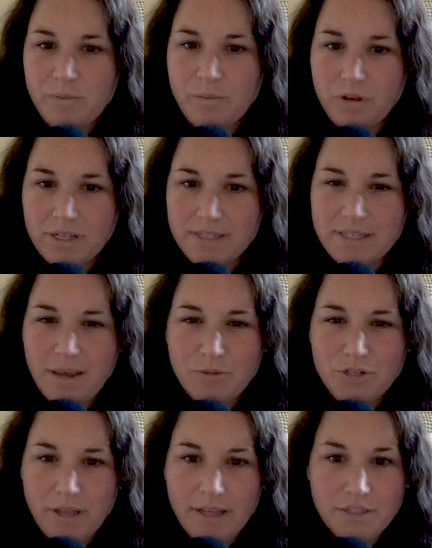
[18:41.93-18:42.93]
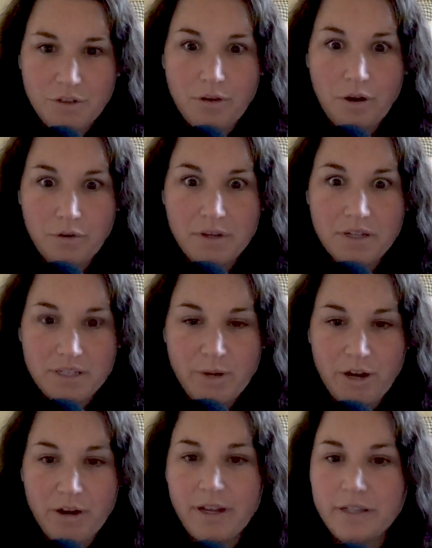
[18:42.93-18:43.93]
people conceptualize their own
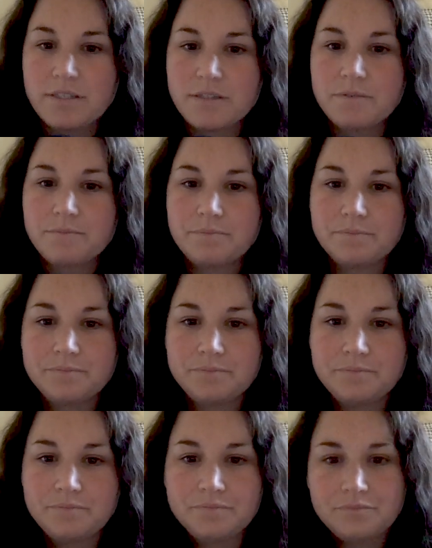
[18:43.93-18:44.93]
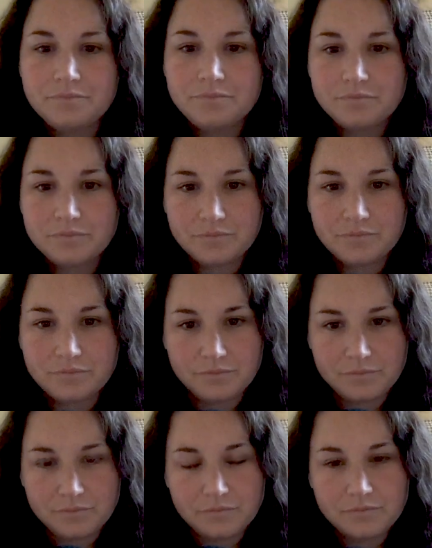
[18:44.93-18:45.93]
experience.
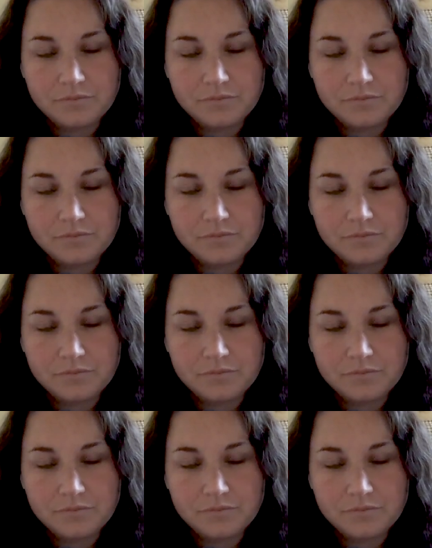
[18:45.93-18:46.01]
Yeah,